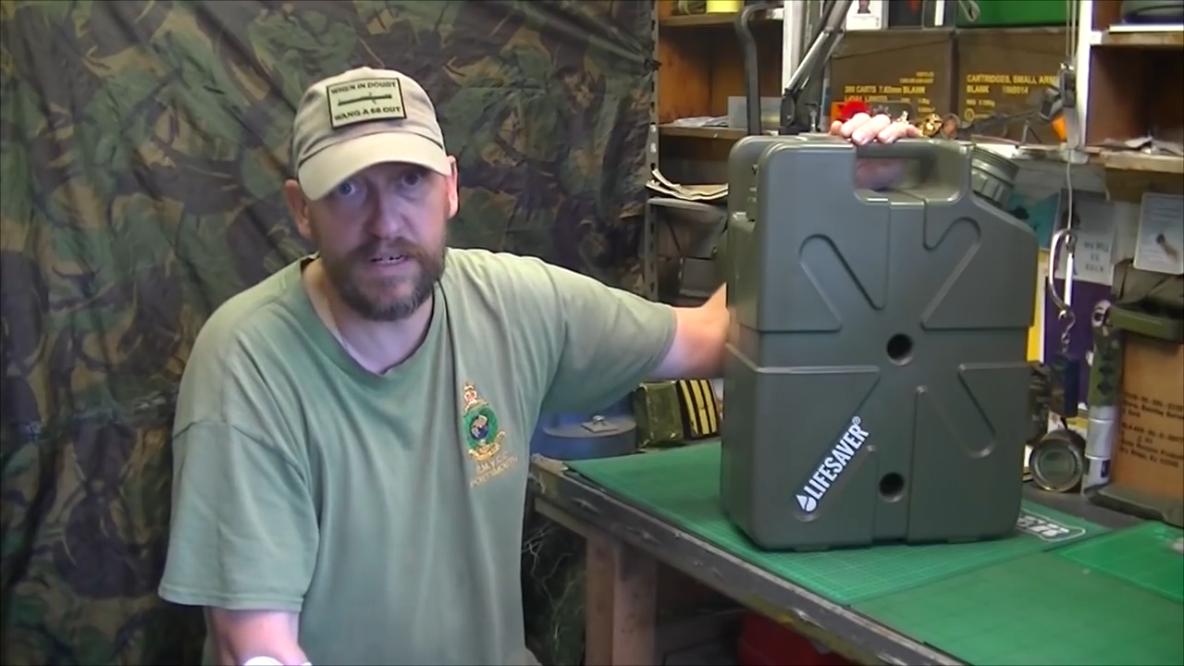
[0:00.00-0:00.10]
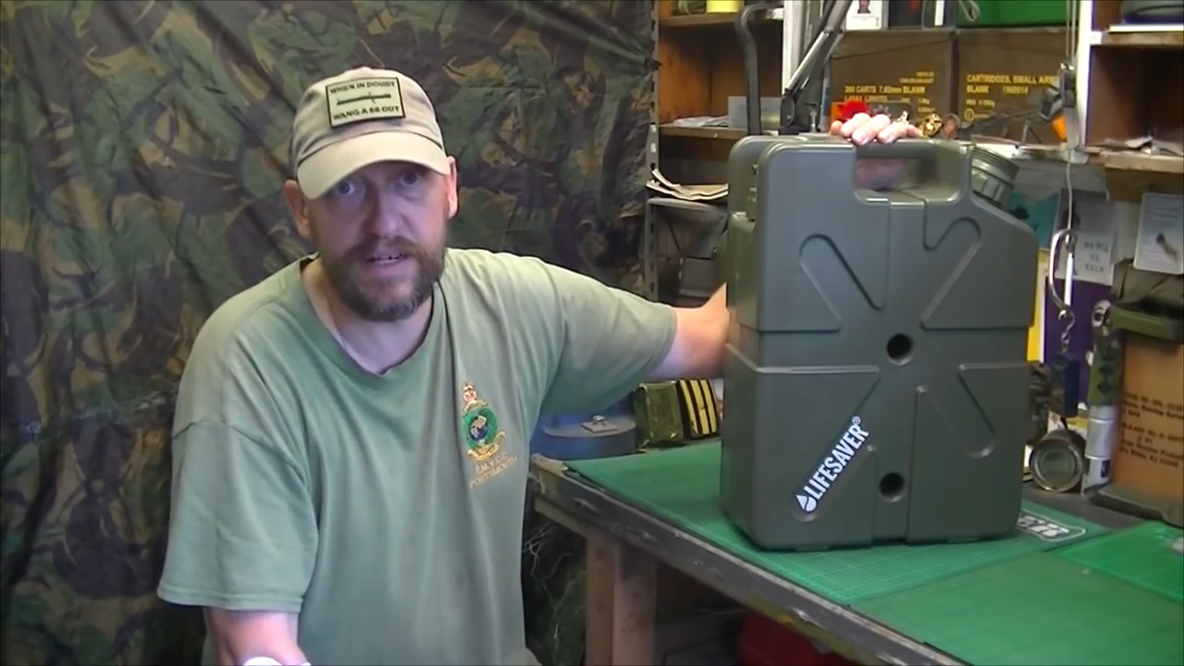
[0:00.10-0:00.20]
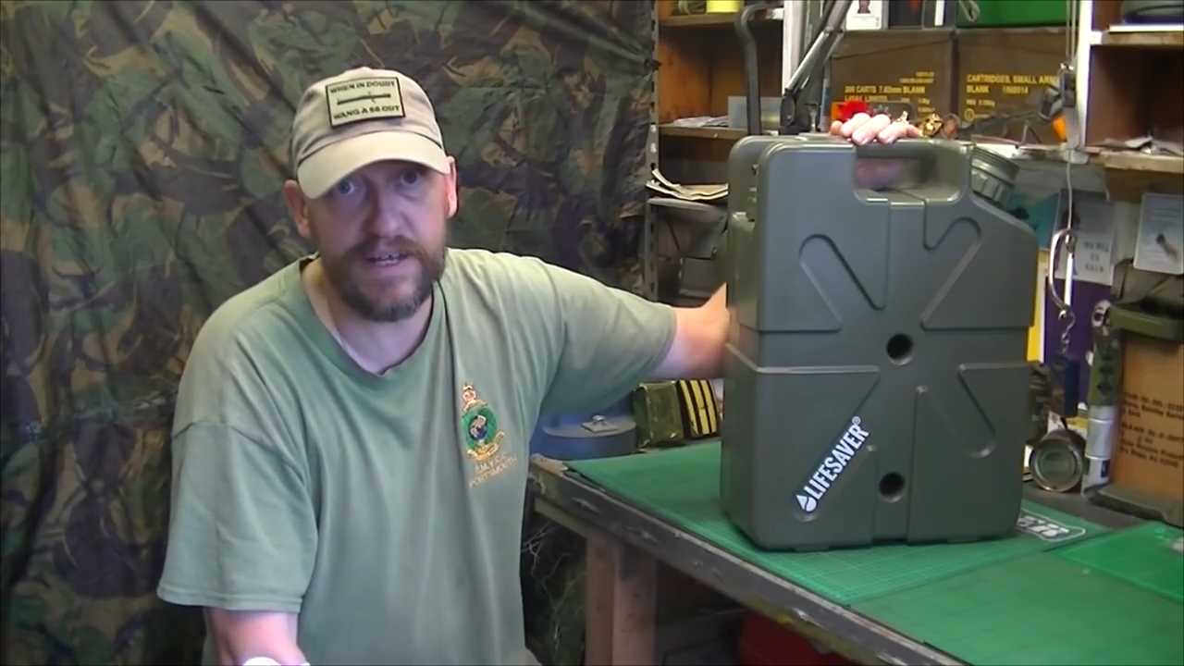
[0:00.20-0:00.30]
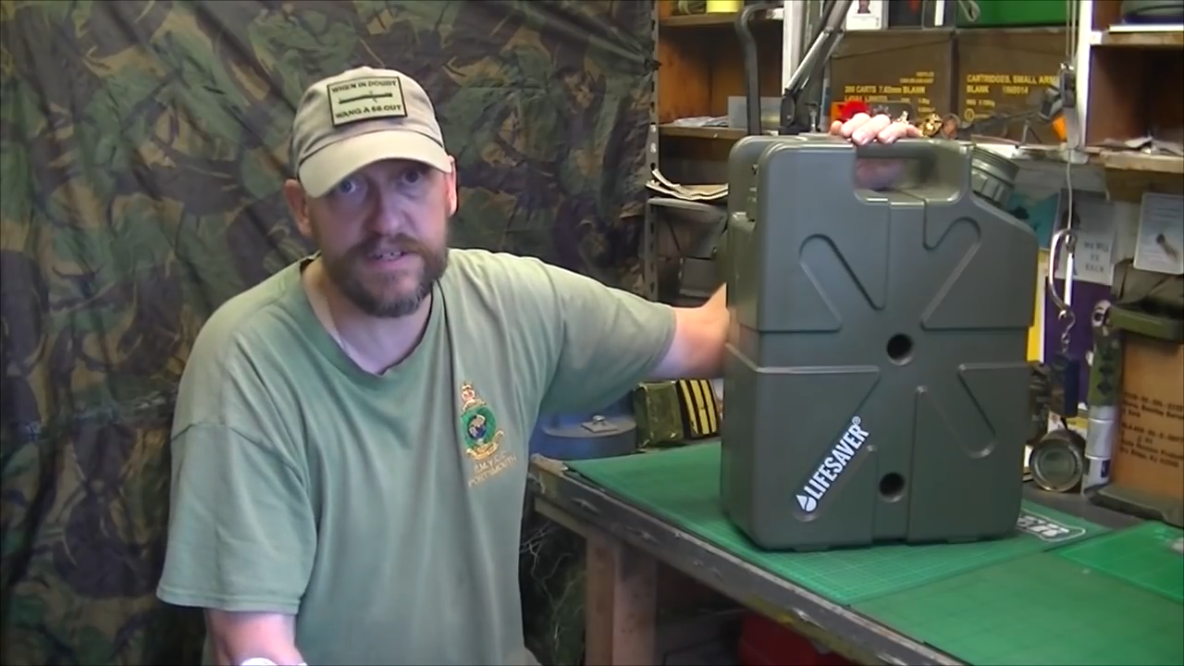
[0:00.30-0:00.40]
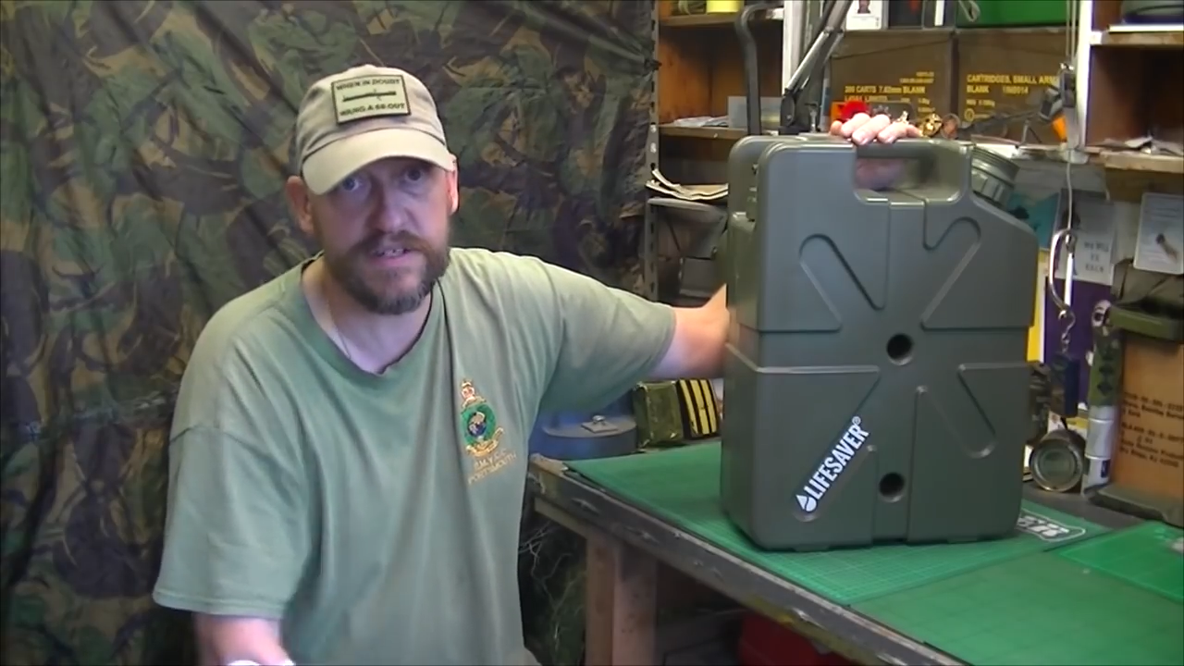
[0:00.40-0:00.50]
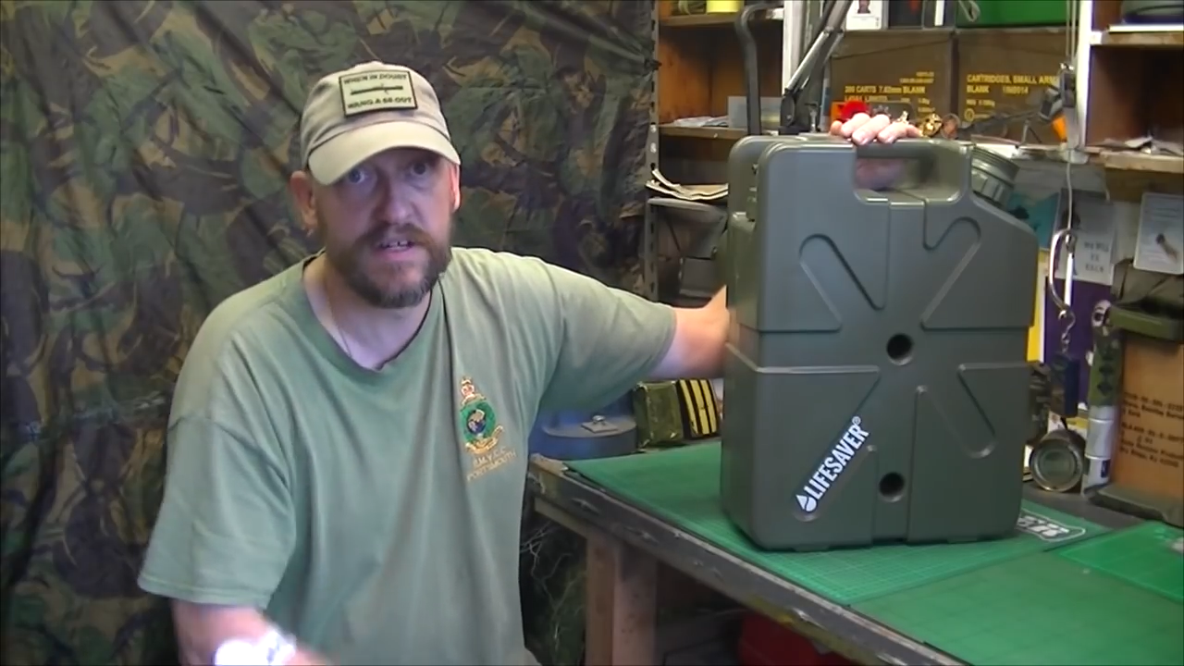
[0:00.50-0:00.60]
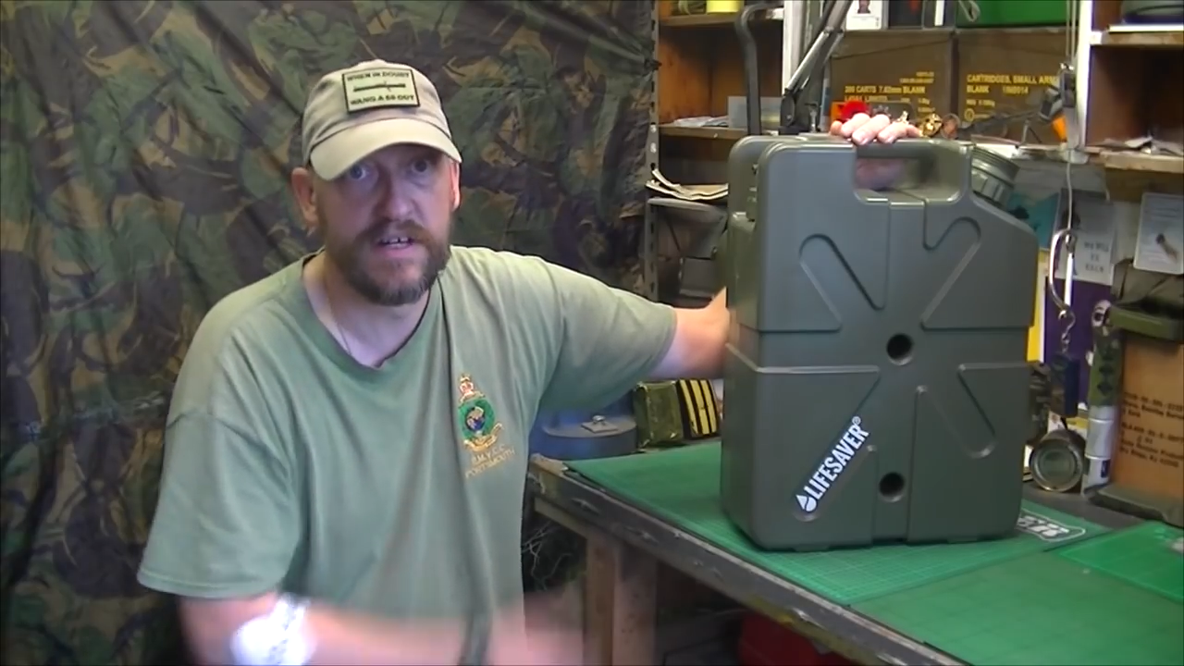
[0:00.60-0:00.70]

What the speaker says: less.